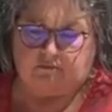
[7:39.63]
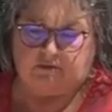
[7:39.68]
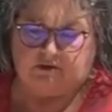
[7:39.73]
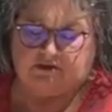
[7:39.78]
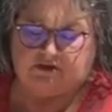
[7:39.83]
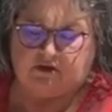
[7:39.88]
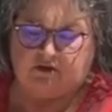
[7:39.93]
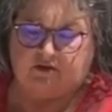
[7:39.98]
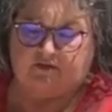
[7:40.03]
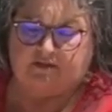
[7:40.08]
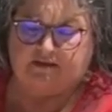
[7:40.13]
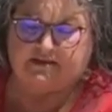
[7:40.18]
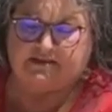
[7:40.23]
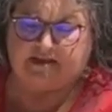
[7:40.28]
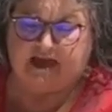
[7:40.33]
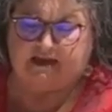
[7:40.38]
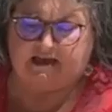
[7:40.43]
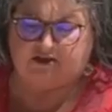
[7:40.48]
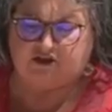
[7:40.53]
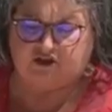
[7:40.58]
so that this
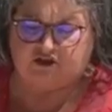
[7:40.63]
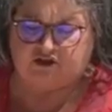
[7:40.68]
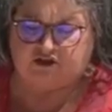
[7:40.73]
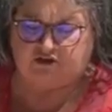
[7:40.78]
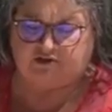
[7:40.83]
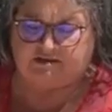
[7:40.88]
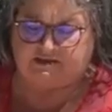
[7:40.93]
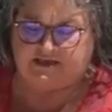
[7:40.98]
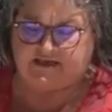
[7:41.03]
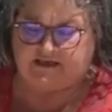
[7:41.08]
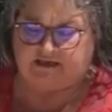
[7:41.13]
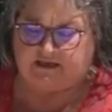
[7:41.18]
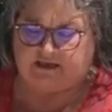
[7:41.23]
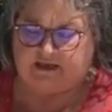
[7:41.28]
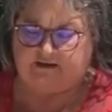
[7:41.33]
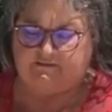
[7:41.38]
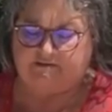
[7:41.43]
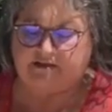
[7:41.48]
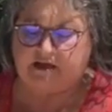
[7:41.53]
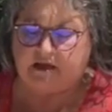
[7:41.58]
catches your tea
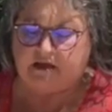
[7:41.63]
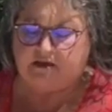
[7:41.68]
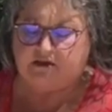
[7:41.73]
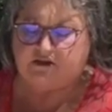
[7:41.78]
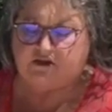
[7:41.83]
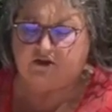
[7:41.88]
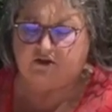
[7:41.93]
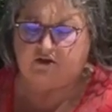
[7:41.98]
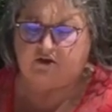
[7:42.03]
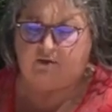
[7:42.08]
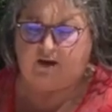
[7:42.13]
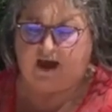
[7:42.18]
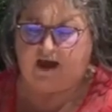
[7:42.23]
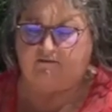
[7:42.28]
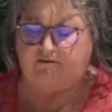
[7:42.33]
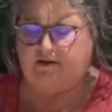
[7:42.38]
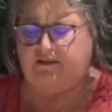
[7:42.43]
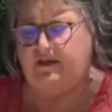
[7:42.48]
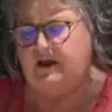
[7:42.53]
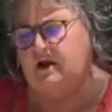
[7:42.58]
leaves so that you have
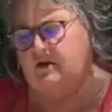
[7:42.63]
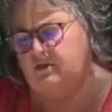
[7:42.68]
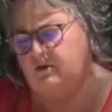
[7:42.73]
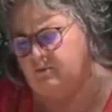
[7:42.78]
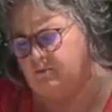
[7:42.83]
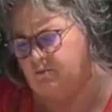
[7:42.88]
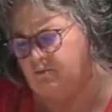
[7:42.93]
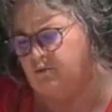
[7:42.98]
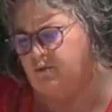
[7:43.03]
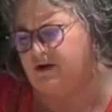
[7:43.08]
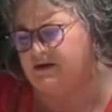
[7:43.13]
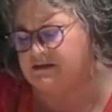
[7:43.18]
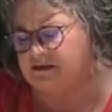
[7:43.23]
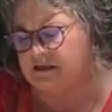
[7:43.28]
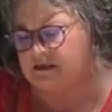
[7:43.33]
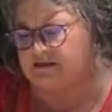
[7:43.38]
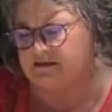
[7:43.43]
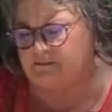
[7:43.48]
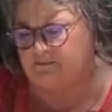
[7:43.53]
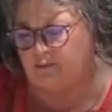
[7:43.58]
it in there. And the reason
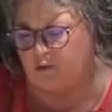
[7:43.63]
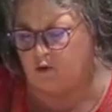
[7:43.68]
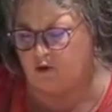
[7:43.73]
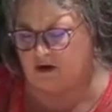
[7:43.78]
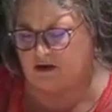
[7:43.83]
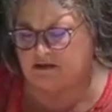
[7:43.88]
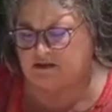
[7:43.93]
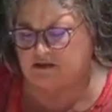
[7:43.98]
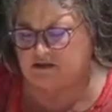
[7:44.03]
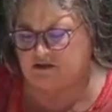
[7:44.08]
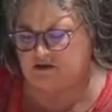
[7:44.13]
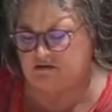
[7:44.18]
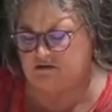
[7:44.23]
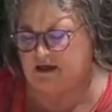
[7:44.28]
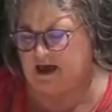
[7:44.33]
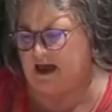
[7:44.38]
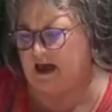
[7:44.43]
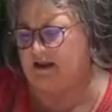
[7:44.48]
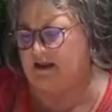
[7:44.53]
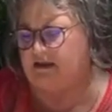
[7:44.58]
it's important to do
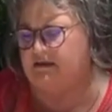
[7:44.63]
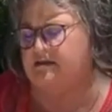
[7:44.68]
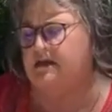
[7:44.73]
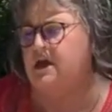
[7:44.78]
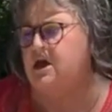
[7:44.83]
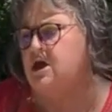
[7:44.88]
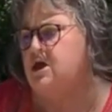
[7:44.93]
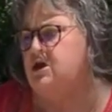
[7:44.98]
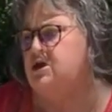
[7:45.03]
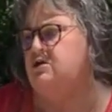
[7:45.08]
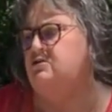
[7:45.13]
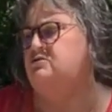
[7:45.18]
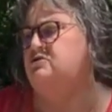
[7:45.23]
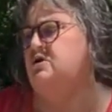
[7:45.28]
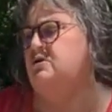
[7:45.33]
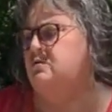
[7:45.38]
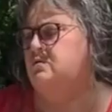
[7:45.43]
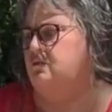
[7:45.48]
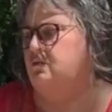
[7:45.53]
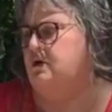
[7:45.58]
that is you
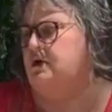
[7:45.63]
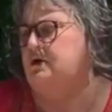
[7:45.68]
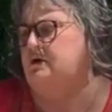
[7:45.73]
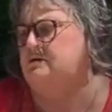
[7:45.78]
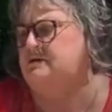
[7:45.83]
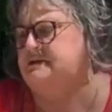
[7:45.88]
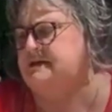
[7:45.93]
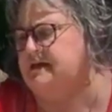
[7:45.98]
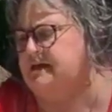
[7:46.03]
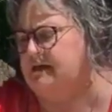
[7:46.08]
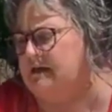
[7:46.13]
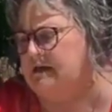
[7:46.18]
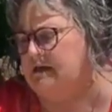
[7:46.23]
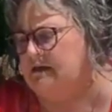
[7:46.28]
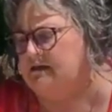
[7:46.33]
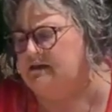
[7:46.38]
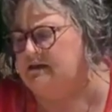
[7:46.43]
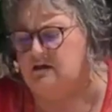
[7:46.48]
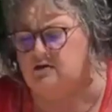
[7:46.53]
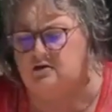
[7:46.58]
don't want your tea to
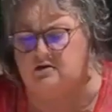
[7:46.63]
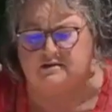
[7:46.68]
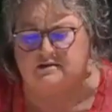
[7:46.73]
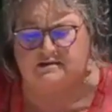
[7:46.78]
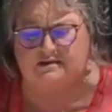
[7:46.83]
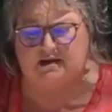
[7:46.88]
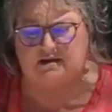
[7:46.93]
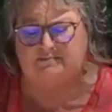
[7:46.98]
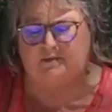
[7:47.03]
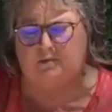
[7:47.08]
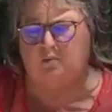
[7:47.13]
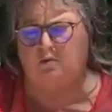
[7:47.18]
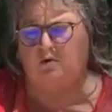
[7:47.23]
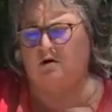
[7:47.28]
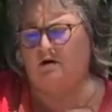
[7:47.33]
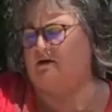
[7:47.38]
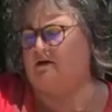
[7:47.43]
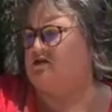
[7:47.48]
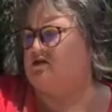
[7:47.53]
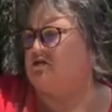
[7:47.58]
continue to steep. And we're
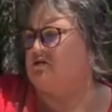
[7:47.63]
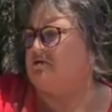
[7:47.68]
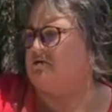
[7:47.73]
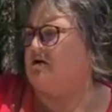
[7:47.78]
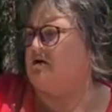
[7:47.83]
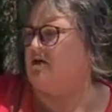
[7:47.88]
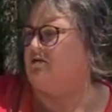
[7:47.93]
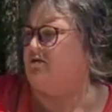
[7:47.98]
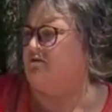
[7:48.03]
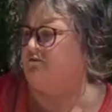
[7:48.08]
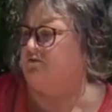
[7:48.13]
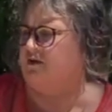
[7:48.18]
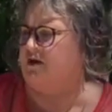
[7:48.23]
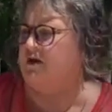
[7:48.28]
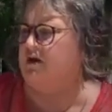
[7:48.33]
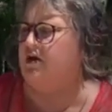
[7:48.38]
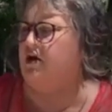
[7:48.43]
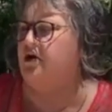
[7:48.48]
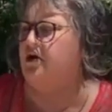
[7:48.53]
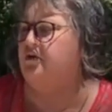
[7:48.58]
going to do another
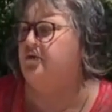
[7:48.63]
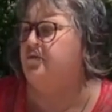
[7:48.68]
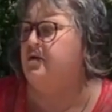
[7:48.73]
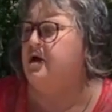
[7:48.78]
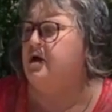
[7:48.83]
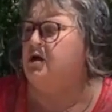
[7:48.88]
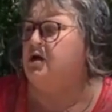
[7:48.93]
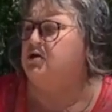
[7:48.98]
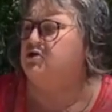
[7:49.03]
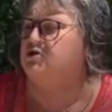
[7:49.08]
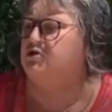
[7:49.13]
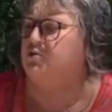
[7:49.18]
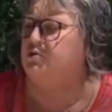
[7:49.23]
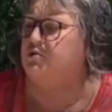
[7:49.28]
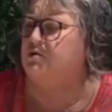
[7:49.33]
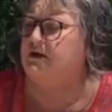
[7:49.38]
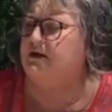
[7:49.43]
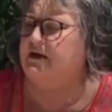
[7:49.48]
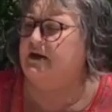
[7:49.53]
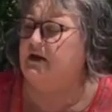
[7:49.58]
video
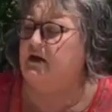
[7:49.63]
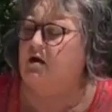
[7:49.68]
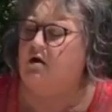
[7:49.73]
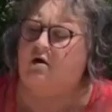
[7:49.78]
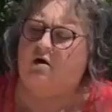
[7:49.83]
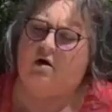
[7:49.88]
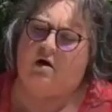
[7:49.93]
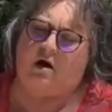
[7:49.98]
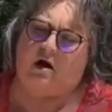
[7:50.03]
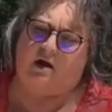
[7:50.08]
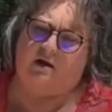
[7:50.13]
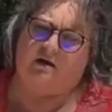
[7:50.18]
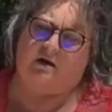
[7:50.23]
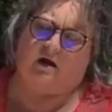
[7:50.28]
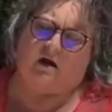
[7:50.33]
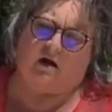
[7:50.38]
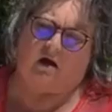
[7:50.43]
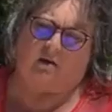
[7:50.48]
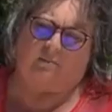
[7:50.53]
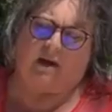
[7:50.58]
shortly on
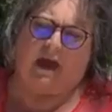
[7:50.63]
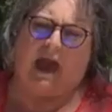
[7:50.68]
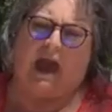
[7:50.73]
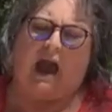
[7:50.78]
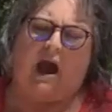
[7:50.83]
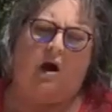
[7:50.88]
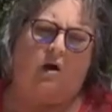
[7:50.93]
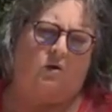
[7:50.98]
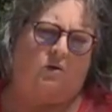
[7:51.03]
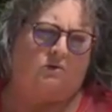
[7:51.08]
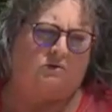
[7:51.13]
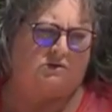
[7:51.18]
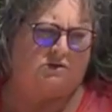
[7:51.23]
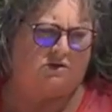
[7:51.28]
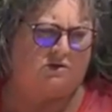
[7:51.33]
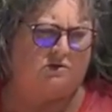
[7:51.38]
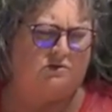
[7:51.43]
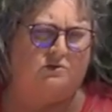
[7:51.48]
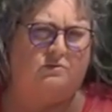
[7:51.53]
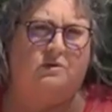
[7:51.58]
how
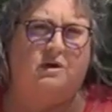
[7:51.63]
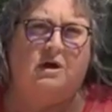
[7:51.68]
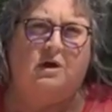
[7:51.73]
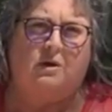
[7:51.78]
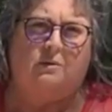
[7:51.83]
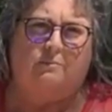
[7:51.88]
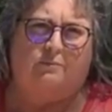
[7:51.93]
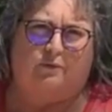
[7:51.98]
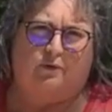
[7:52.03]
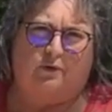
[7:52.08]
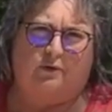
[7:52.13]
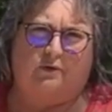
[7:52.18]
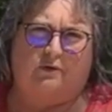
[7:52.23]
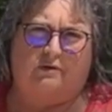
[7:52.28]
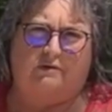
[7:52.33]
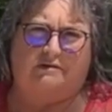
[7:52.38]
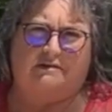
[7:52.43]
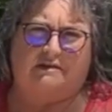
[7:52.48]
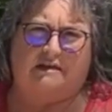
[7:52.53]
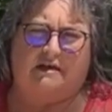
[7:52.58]
to brew
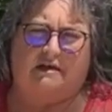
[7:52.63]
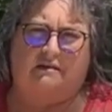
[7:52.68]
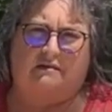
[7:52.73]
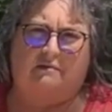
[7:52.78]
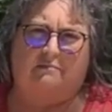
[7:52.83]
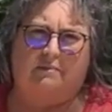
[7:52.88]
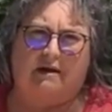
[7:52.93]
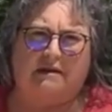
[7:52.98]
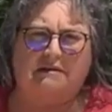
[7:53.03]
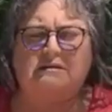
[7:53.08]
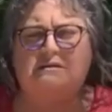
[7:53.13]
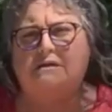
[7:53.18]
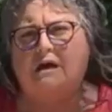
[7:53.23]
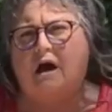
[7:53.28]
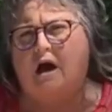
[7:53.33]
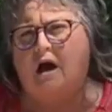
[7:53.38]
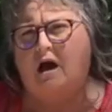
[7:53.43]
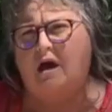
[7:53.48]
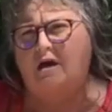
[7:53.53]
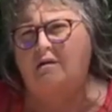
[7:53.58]
your tea, the best
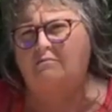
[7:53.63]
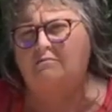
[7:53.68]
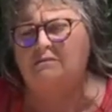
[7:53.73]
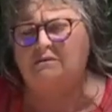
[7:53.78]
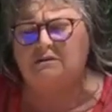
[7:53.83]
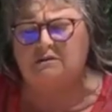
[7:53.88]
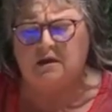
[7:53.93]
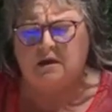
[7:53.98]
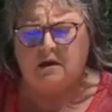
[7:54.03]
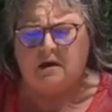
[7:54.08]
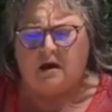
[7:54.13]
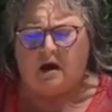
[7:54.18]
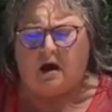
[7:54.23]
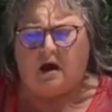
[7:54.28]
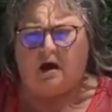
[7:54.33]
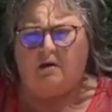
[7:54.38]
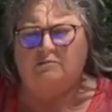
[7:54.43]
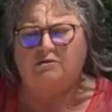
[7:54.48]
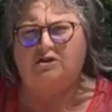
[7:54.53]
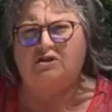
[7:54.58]
times
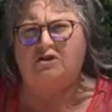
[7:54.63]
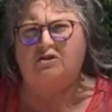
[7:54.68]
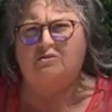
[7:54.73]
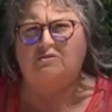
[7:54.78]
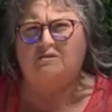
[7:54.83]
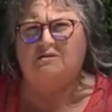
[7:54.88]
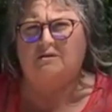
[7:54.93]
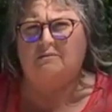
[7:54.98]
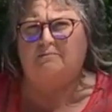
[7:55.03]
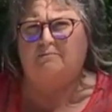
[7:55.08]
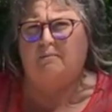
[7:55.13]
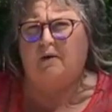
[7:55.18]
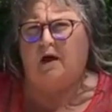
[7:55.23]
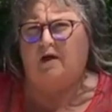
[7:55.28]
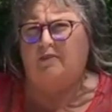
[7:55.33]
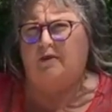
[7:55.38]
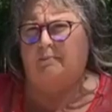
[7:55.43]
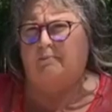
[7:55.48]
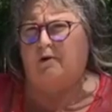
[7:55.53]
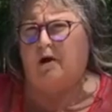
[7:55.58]
to use
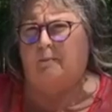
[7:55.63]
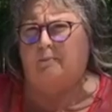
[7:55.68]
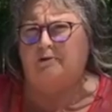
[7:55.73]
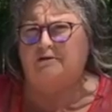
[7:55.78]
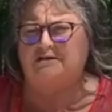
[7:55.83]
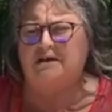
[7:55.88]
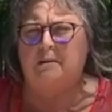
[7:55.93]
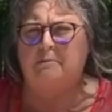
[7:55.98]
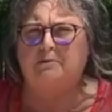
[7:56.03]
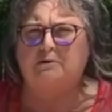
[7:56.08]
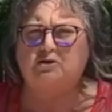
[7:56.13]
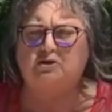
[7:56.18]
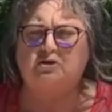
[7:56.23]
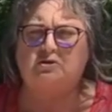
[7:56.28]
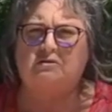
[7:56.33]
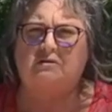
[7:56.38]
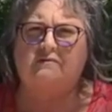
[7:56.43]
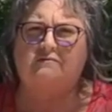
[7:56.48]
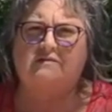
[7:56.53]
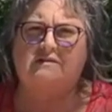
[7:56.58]
the proper
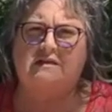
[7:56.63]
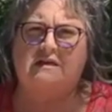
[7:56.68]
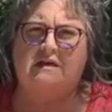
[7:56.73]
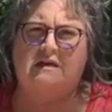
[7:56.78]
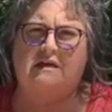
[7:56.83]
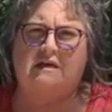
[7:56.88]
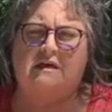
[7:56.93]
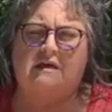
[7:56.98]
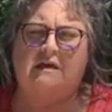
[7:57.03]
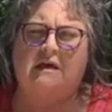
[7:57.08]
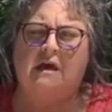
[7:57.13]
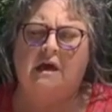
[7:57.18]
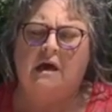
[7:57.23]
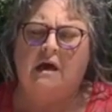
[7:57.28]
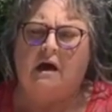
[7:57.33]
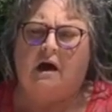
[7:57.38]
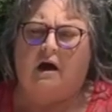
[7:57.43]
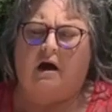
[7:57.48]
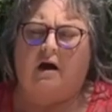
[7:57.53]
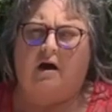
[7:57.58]
temperature of tea,
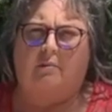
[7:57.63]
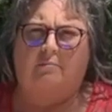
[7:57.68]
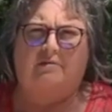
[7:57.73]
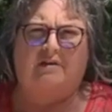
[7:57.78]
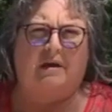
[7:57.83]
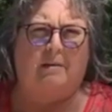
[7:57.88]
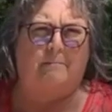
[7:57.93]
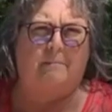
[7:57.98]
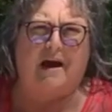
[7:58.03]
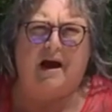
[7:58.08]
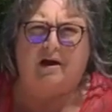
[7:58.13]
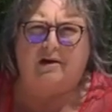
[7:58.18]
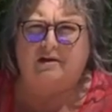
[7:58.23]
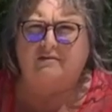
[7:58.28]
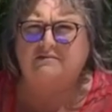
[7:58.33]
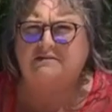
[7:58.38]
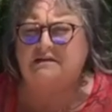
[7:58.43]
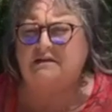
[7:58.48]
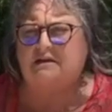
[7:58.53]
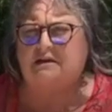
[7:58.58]
the amount
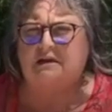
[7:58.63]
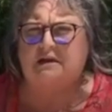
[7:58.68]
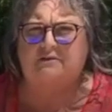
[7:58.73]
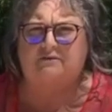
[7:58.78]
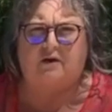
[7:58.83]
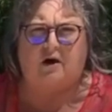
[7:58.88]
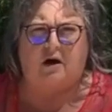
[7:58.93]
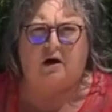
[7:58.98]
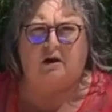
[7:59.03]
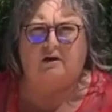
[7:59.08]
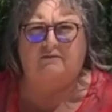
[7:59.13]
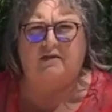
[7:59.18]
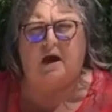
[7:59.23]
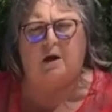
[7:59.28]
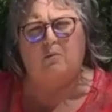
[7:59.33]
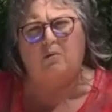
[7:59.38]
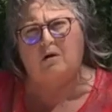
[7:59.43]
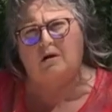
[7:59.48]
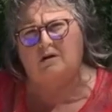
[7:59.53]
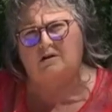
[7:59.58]
of tea leaf, all of
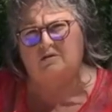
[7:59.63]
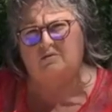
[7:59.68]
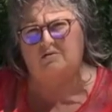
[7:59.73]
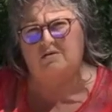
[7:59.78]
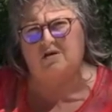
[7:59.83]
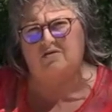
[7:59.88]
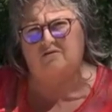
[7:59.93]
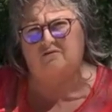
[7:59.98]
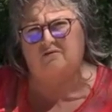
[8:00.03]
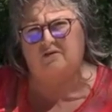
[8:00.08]
that. We're going to do another